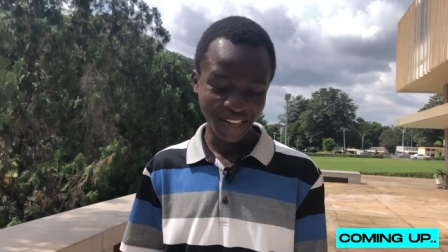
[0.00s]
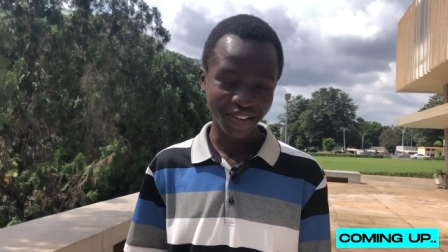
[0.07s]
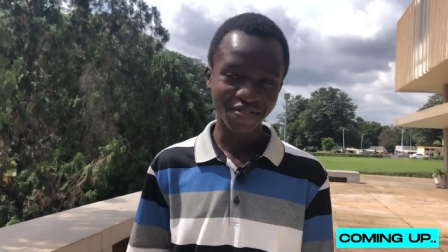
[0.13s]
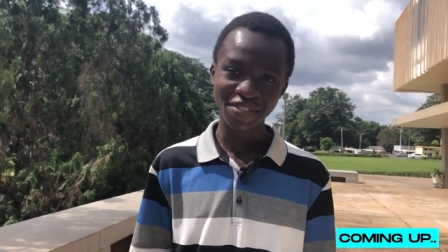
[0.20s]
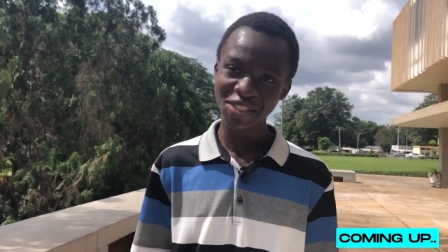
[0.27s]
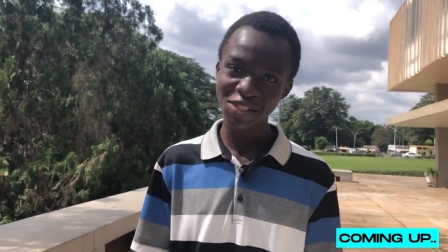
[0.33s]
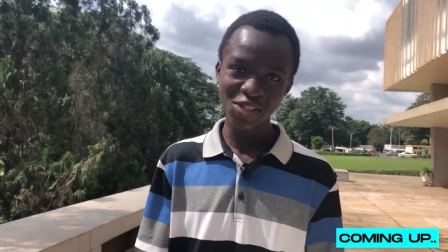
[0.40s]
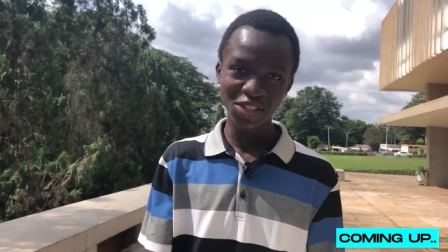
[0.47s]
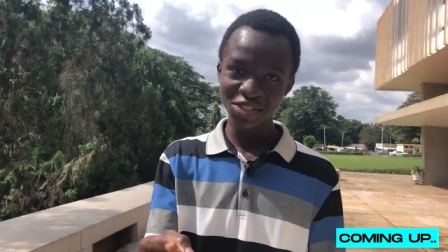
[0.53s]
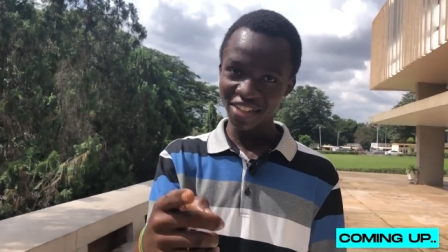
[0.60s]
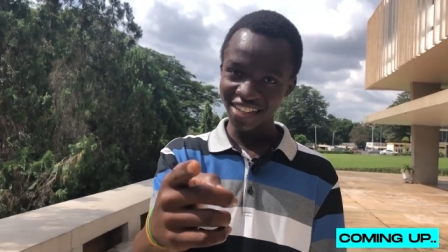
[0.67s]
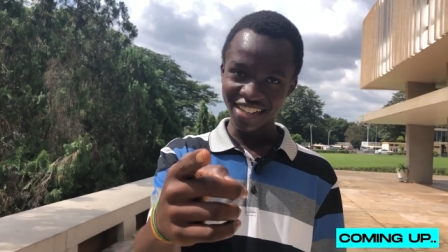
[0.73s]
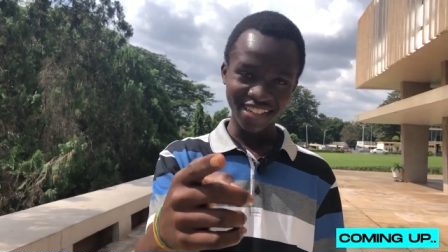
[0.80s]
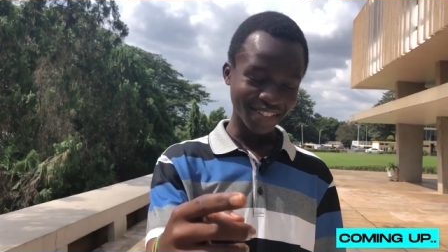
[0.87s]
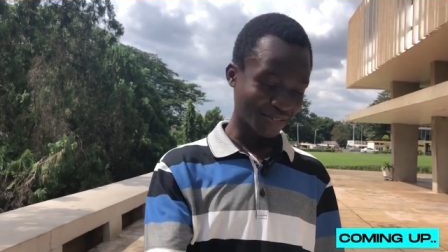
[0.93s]
Uh, called
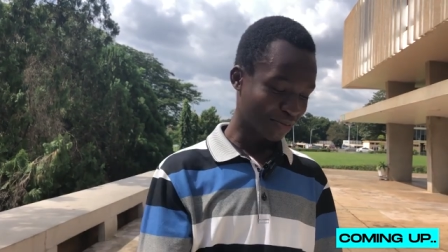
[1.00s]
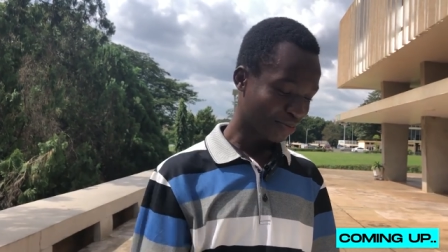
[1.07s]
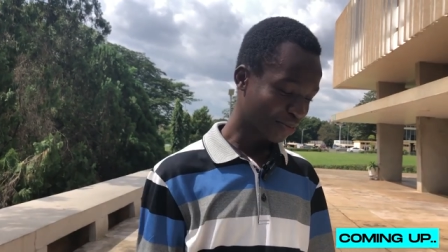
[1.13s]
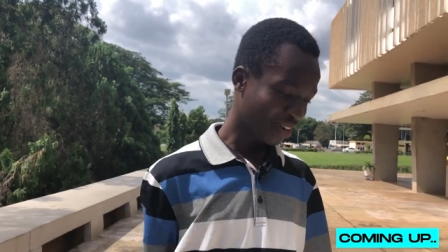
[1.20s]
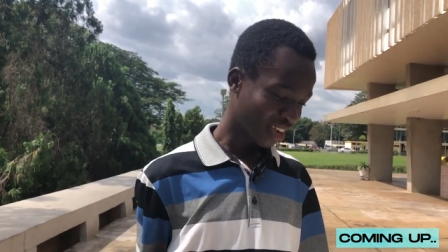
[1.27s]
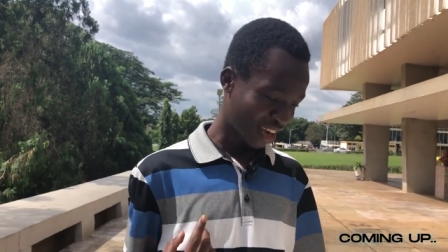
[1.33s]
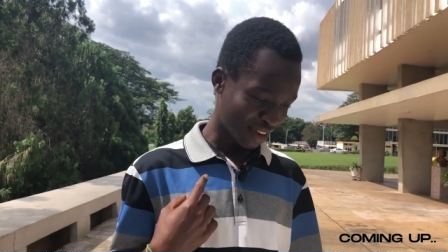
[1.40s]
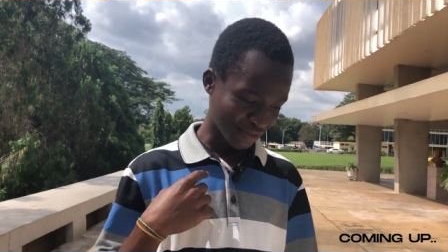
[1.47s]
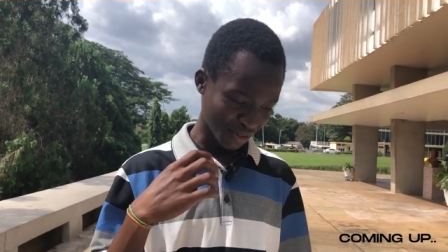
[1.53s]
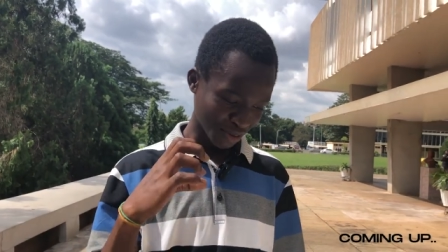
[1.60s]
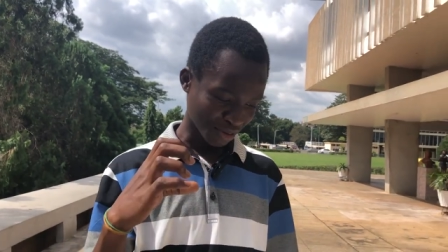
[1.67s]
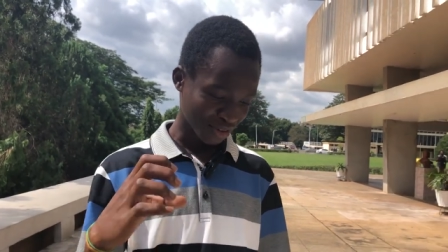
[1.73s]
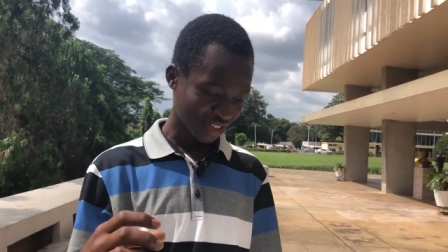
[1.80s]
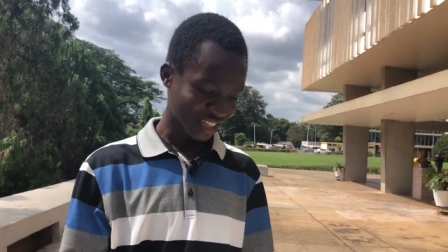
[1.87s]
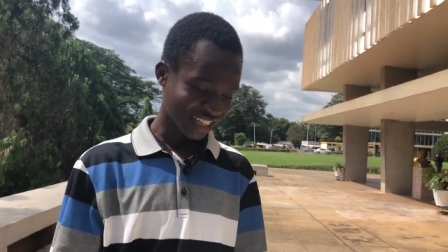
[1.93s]
I love
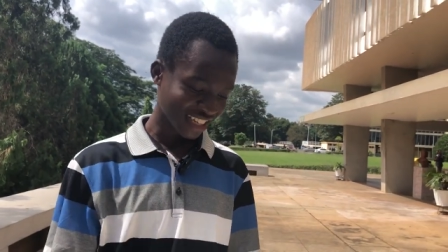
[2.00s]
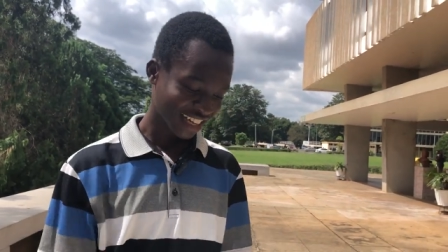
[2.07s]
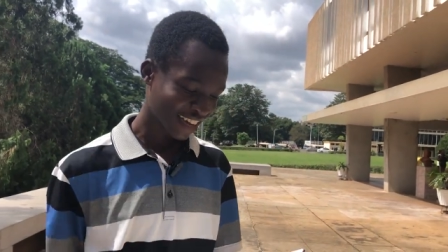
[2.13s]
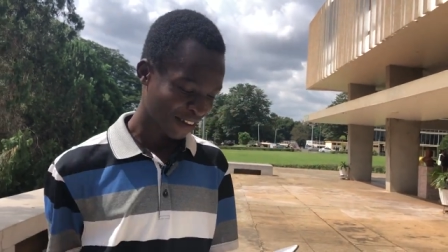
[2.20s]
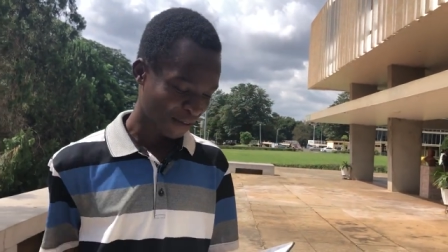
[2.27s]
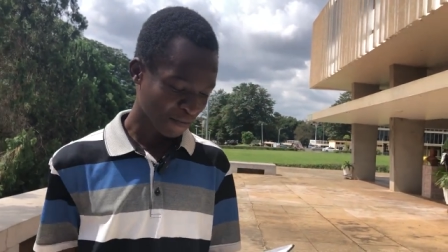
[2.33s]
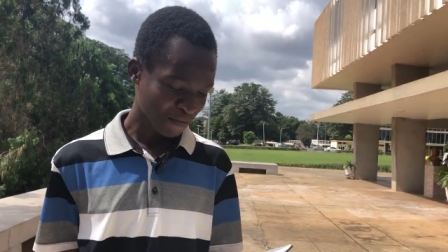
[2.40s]
you. Yeah.